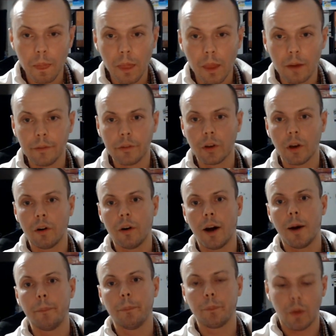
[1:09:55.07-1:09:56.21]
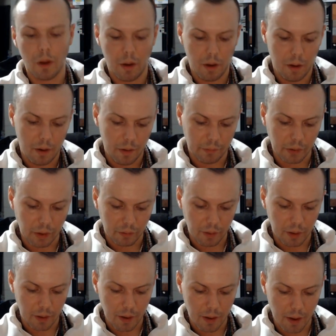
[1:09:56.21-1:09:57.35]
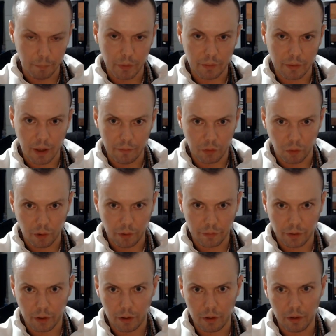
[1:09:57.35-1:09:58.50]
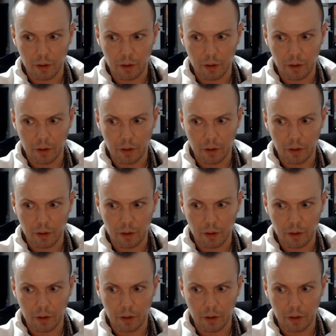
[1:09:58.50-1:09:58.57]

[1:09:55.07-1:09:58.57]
So essentially, the Ten of Swords here,